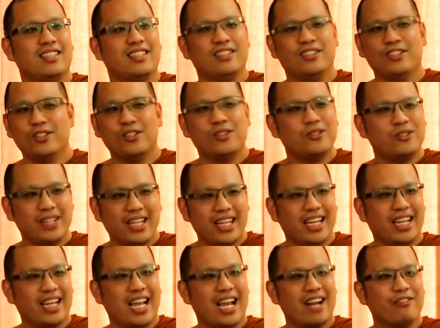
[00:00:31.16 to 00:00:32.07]
No
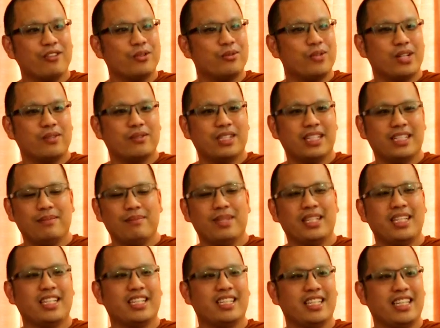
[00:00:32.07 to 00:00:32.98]
way. Everyone would
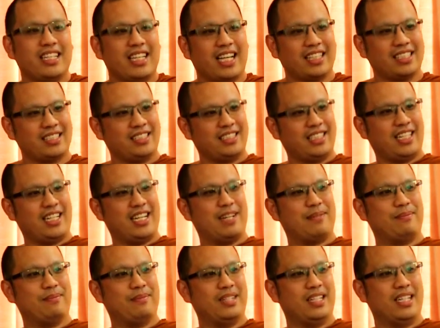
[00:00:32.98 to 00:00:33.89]
immediately sit
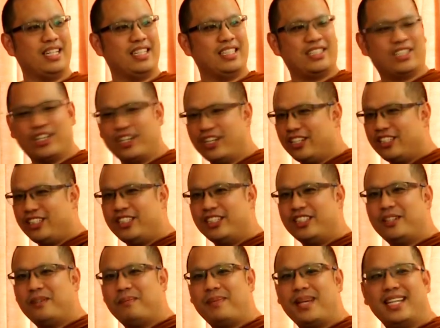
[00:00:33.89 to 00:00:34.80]
up, turn to
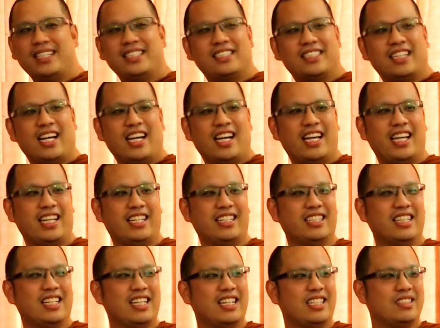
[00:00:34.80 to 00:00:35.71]
their best side.
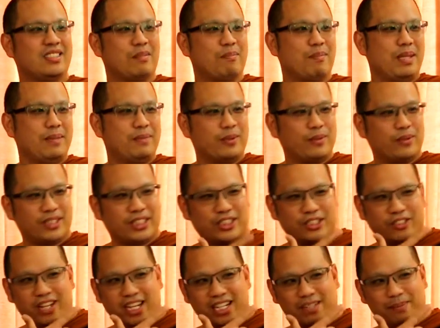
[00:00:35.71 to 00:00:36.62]
Some people would
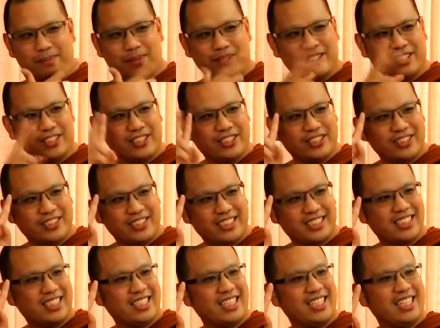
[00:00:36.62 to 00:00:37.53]
strike a
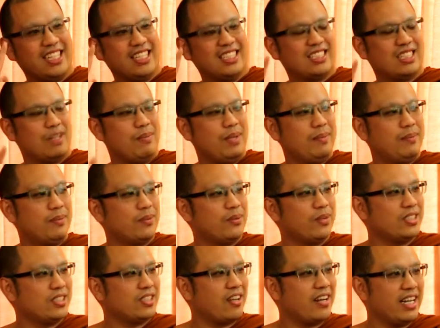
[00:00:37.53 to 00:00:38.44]
pose. Some people
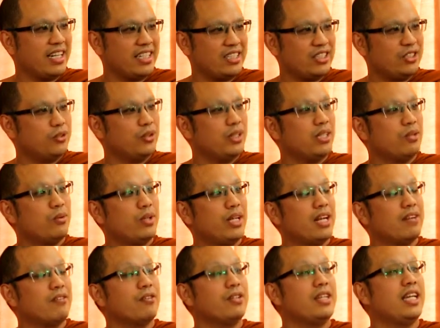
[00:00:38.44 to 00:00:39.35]
will start doing
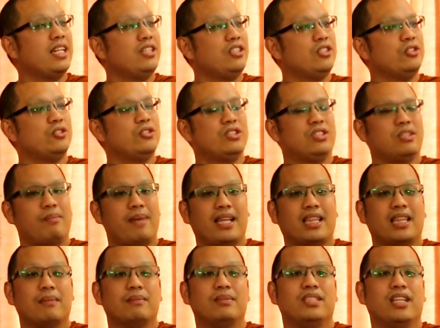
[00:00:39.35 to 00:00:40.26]
whatever they do to
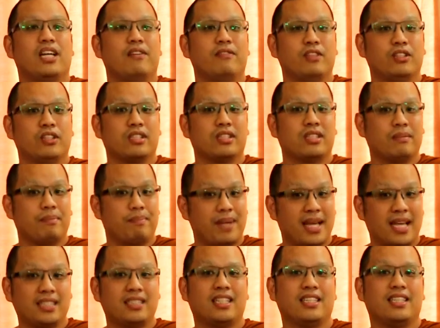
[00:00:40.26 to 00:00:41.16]
make themselves look the
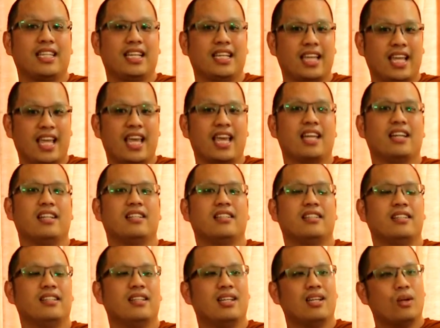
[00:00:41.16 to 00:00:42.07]
best that they can.
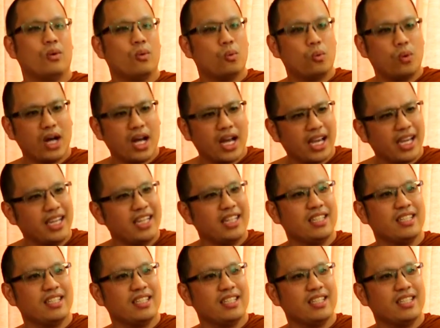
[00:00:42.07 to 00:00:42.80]
Why?